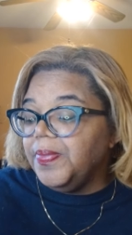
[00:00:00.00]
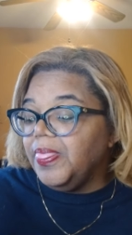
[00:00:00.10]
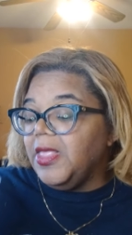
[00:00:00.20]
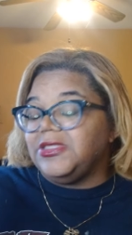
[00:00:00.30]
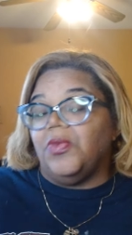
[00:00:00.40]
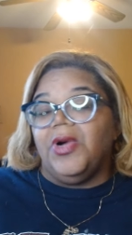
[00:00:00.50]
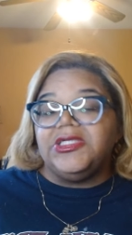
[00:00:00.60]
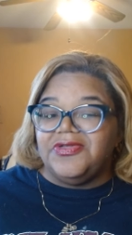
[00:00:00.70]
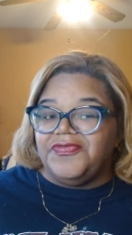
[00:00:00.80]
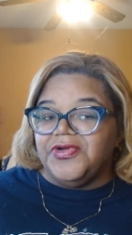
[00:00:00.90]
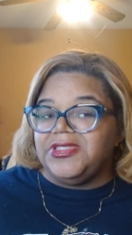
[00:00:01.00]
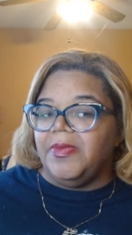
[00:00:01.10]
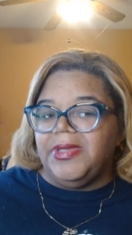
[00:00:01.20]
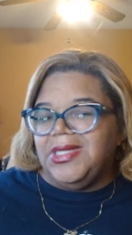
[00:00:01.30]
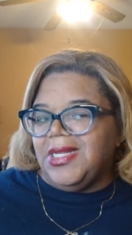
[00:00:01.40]
Cause I watched it the first
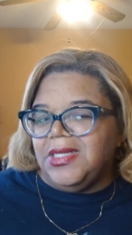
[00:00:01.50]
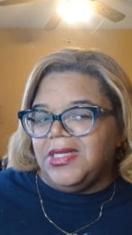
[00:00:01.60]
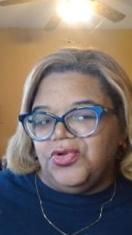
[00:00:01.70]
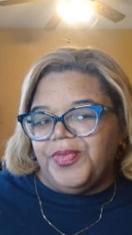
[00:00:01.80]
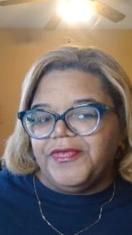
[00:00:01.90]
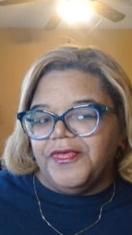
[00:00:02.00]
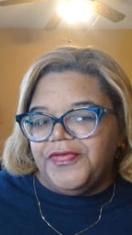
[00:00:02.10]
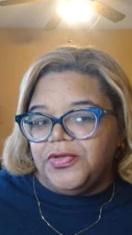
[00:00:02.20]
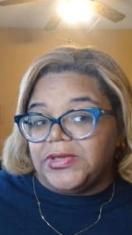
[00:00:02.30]
time and then I didn't do my reviews.